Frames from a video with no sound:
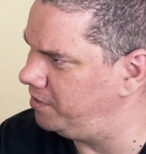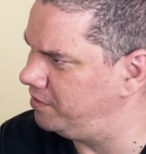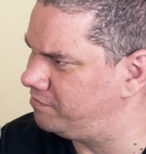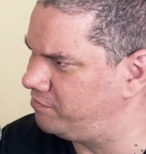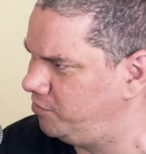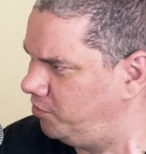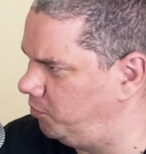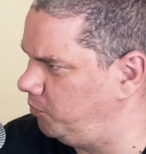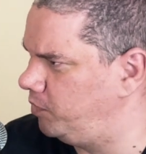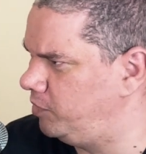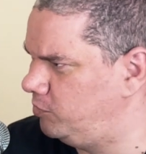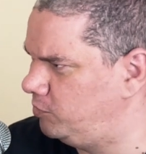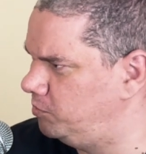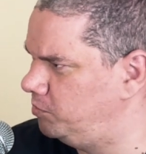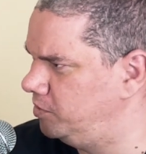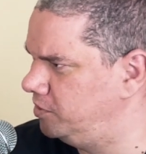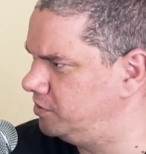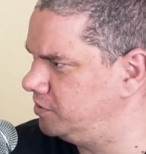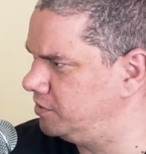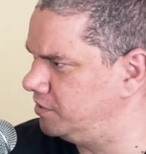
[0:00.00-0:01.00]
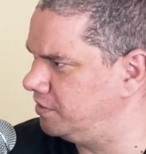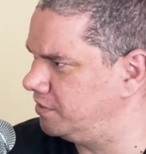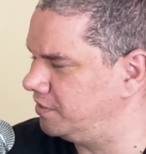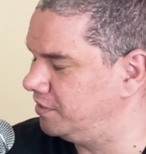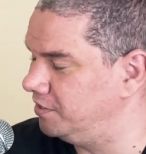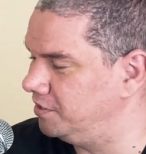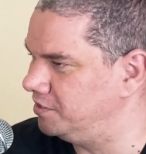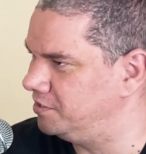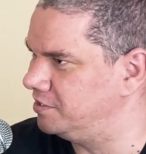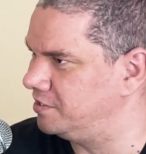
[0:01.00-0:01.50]
of nowhere almost. Like
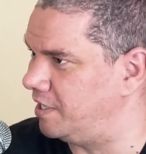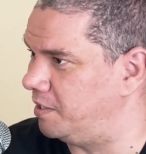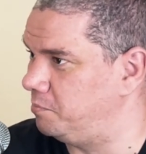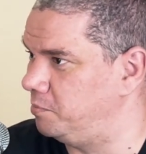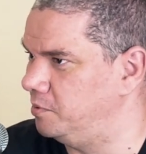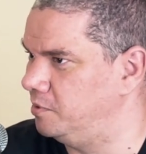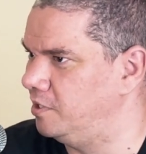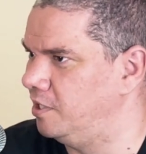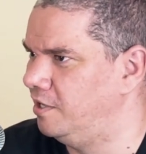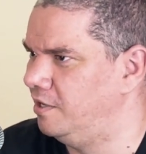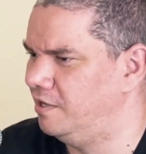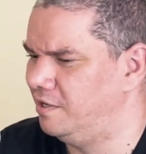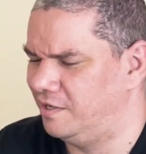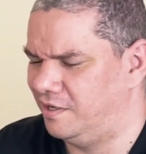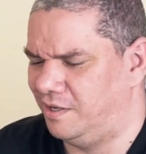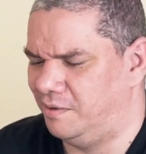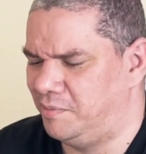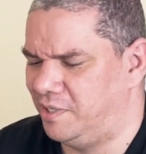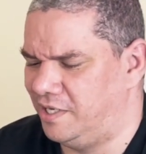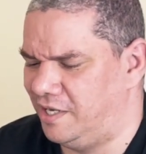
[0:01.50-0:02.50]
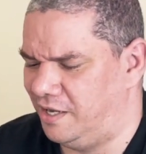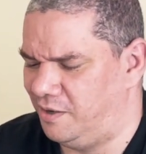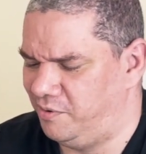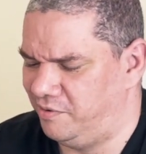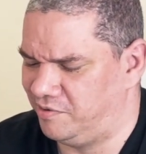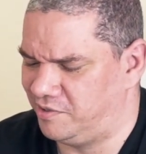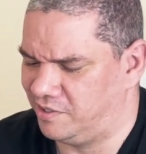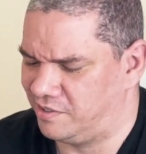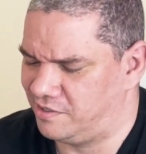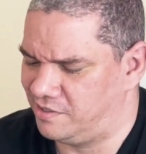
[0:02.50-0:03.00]
it just happened. I mean, now
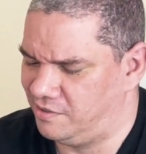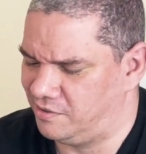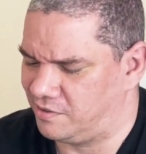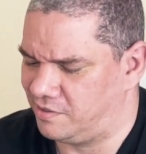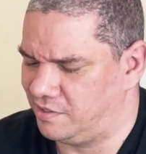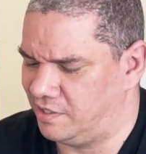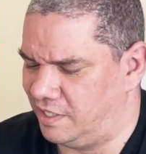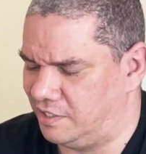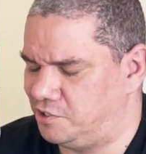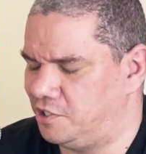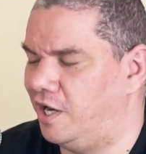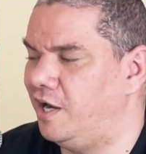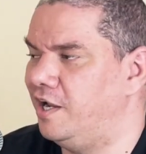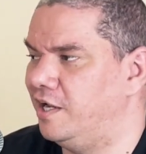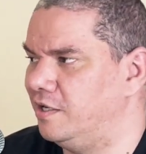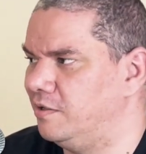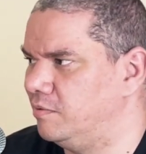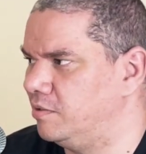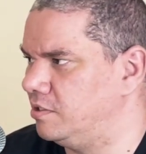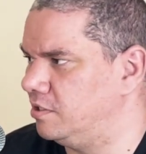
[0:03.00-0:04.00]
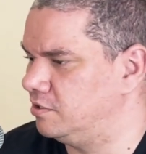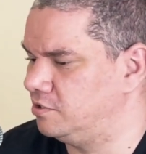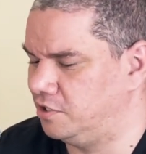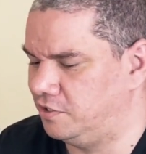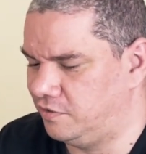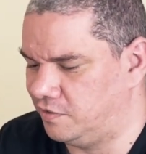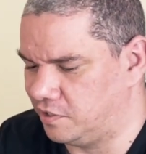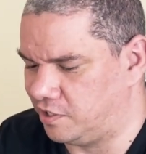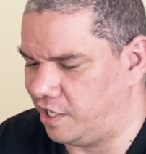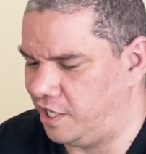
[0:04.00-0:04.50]
we've got, look, they're trying with, like, so
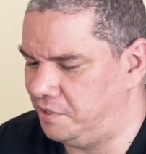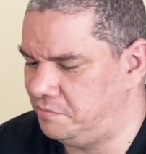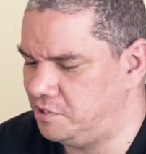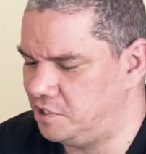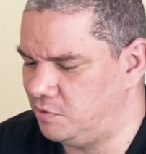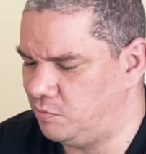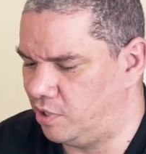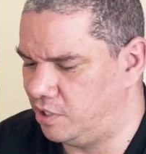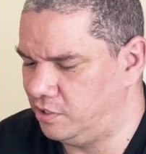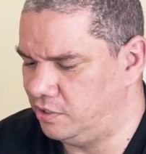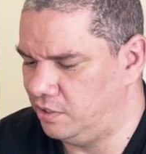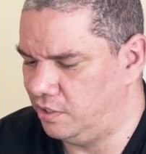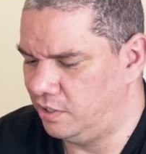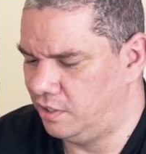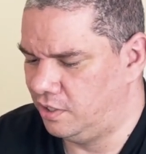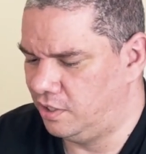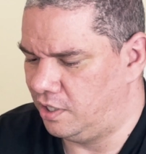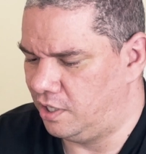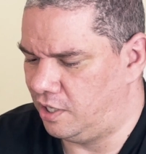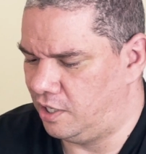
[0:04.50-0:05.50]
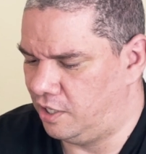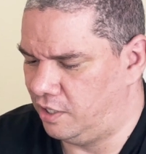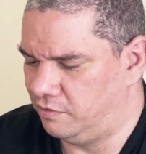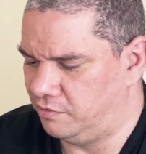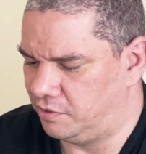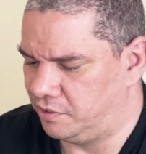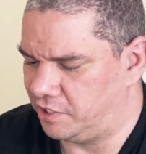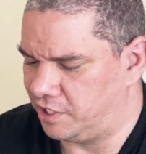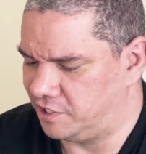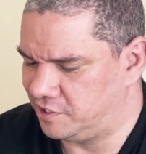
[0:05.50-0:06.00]
you've got the AMG one,
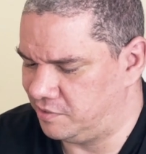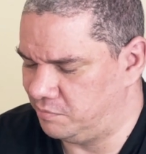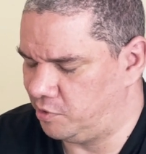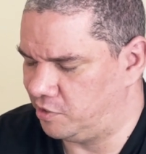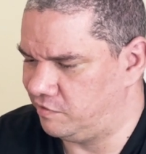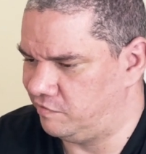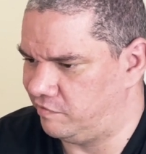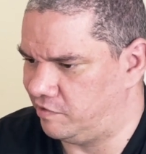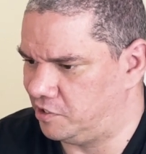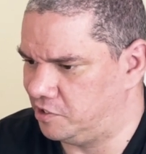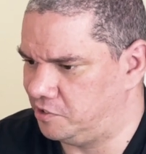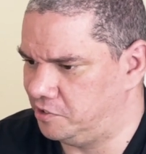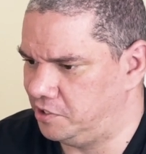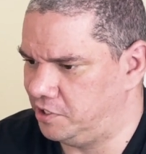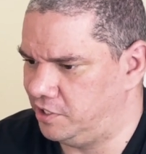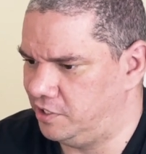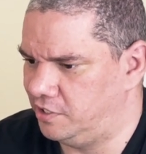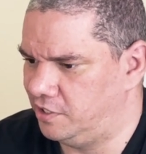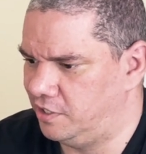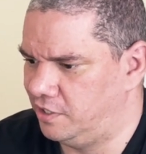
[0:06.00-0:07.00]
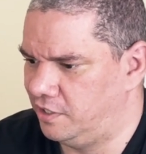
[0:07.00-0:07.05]
you've got the Aston Martin Valkyrie.